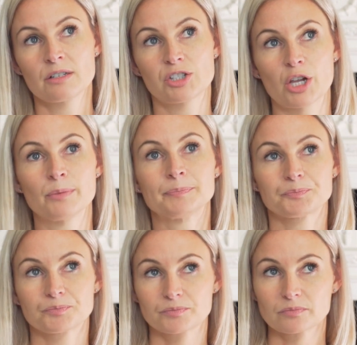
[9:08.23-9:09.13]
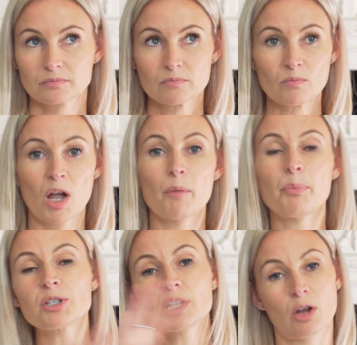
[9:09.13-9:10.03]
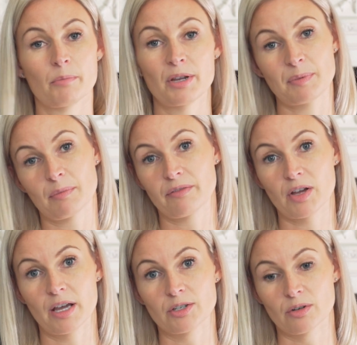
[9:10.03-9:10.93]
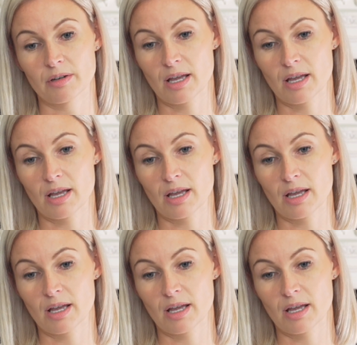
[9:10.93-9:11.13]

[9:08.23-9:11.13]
So our body clock, most people have heard